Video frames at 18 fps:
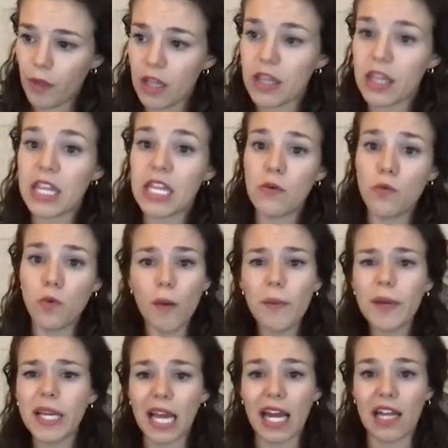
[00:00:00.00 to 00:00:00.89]
the
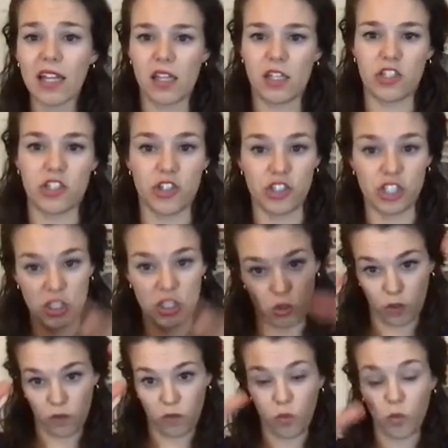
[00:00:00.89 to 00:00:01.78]
Roman Catholic Church is
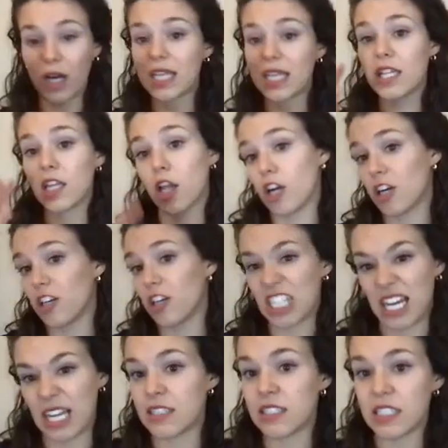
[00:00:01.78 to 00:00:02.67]
sort of one
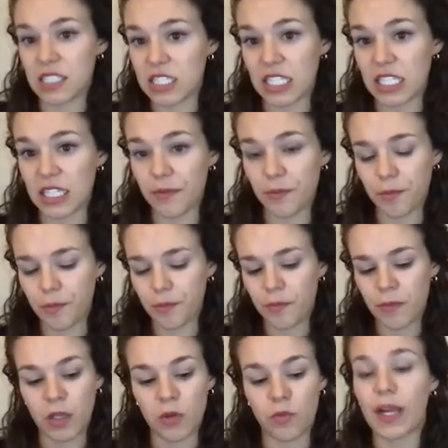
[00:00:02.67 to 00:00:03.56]
large entity
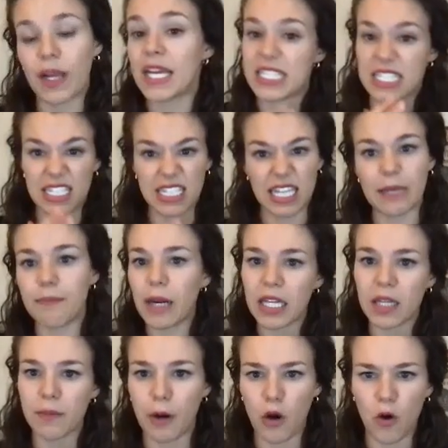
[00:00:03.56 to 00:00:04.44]
right? It's led
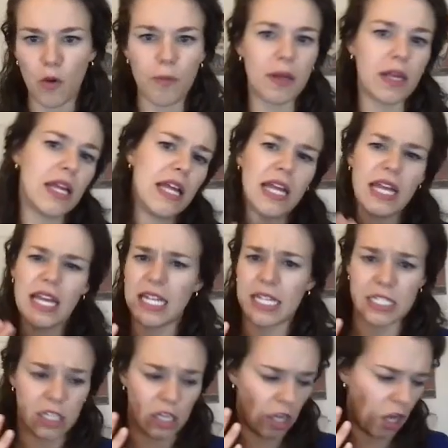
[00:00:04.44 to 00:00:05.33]
by the Pope,
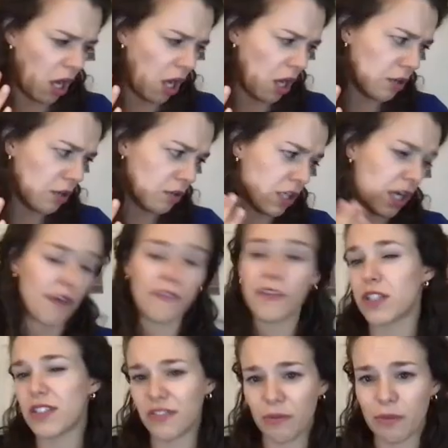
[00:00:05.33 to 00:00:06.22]
it's
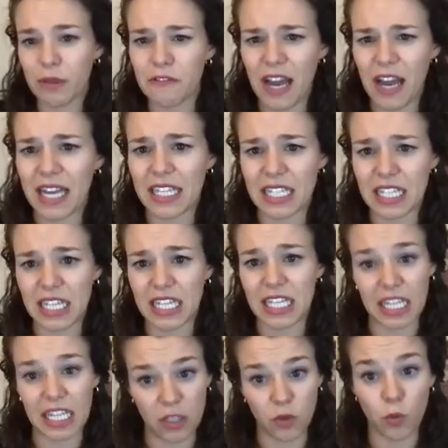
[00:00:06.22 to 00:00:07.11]
governed from the
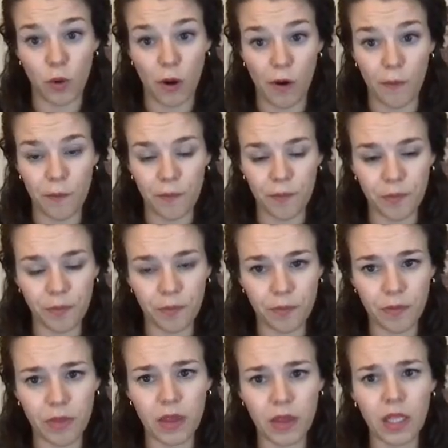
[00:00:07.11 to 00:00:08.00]
Vatican in Rome.
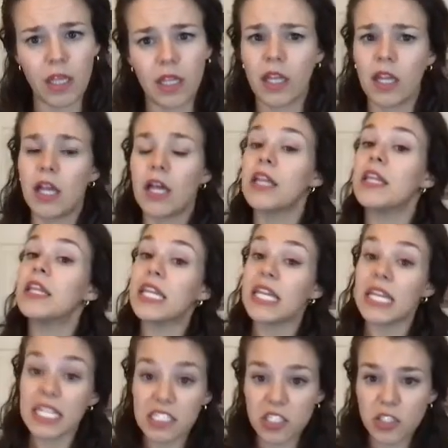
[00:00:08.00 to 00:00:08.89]

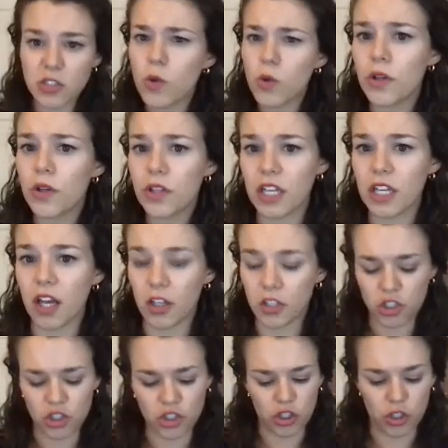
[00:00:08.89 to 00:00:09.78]
The Eastern
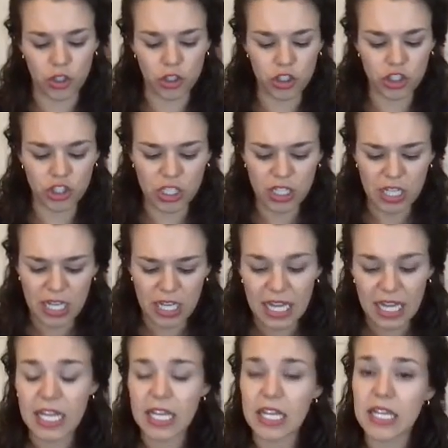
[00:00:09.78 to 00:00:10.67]
Orthodox Church
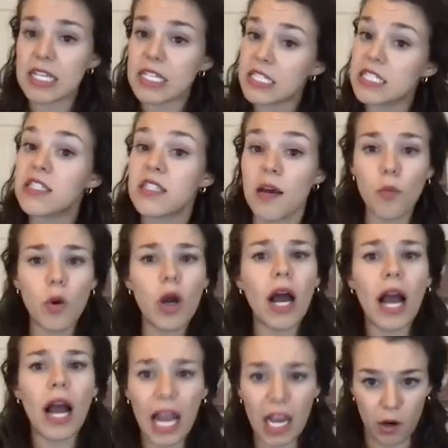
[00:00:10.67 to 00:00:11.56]
is
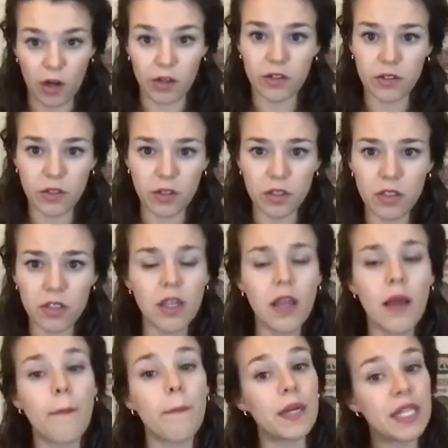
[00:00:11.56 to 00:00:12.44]
somewhat hierarchical,
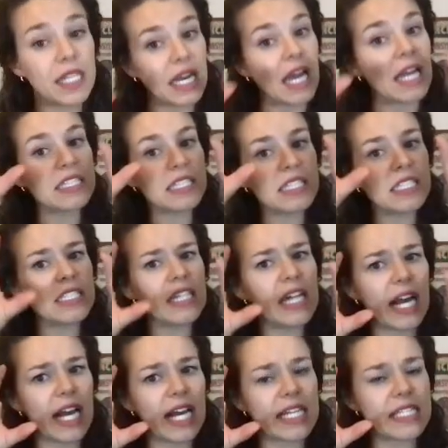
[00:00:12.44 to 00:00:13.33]
but it has, still
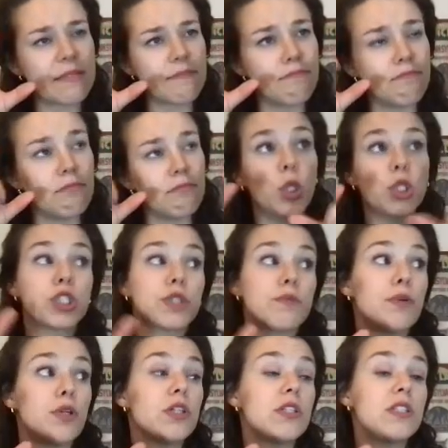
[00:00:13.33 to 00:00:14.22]
has
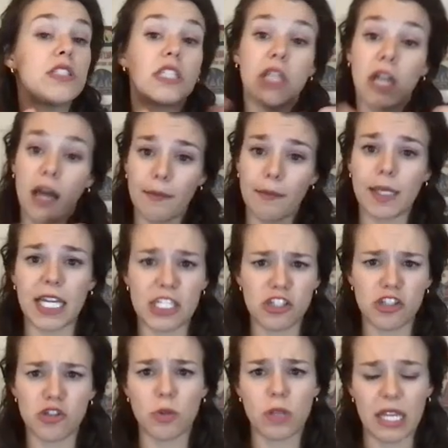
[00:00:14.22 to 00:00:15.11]
multiple
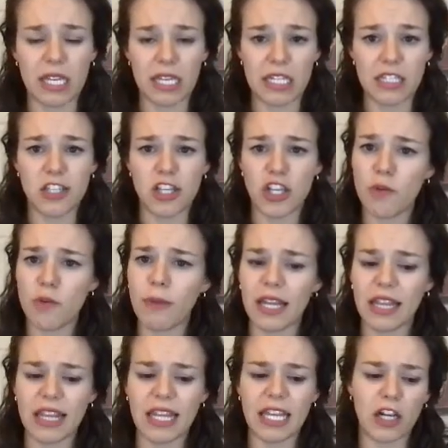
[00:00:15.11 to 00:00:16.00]
denominations within it. So you
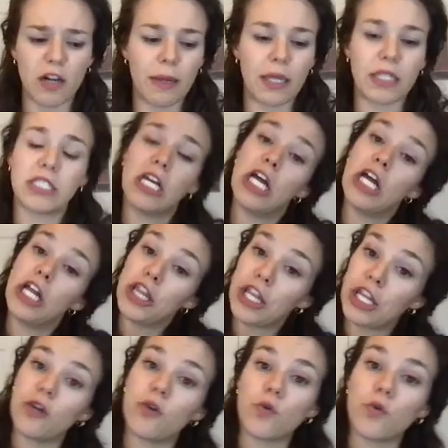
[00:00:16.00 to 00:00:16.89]
might hear about
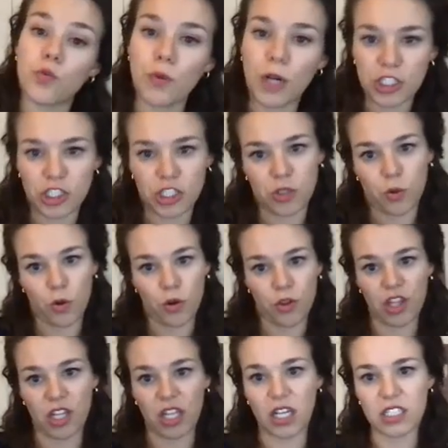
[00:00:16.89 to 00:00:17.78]
the Russian
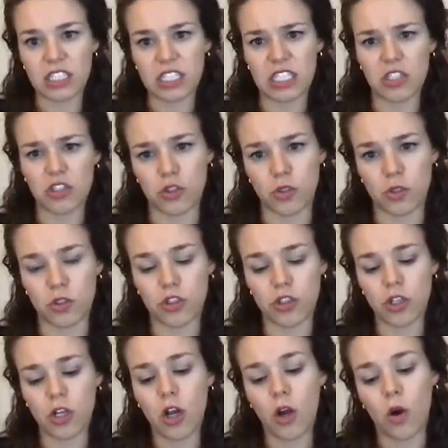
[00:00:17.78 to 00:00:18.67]
Orthodox
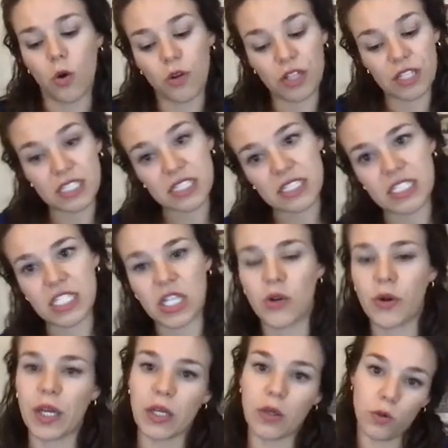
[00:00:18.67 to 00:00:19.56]
Church or the
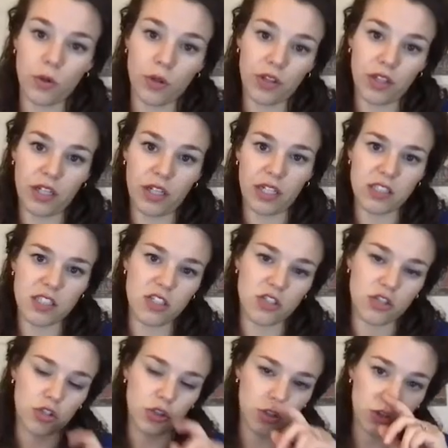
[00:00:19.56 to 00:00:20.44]
Syrian Orthodox
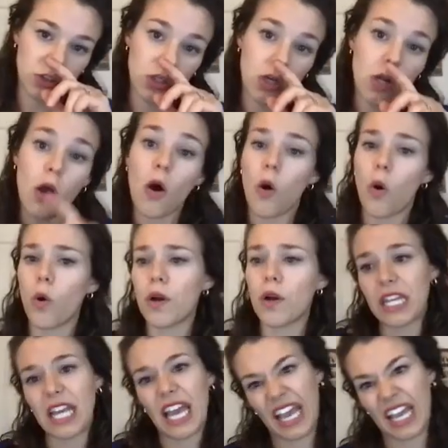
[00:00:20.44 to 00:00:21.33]
Church or
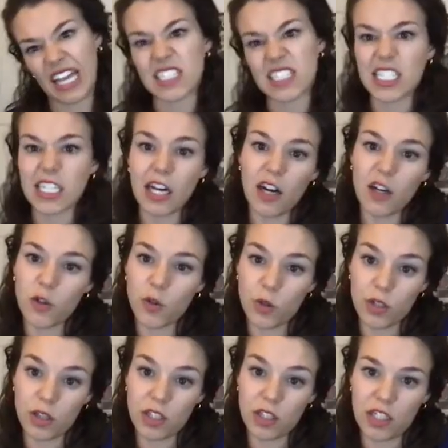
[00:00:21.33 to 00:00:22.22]
the Antioch
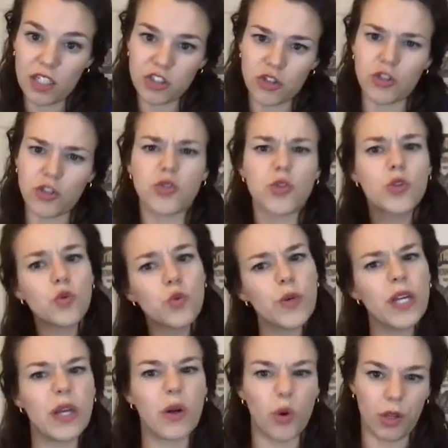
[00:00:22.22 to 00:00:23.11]
Orthodox Church or
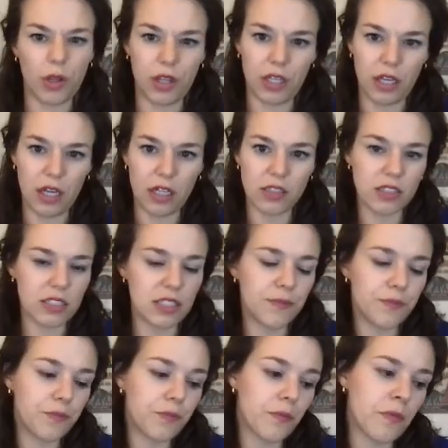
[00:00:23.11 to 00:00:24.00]
Greek Orthodox,
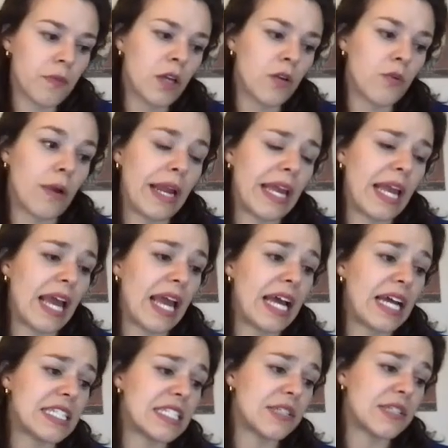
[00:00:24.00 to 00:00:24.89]
right?
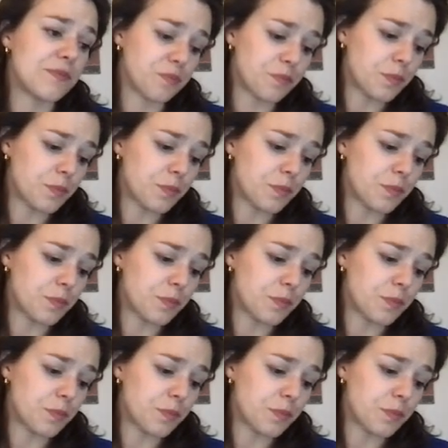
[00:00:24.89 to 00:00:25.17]
And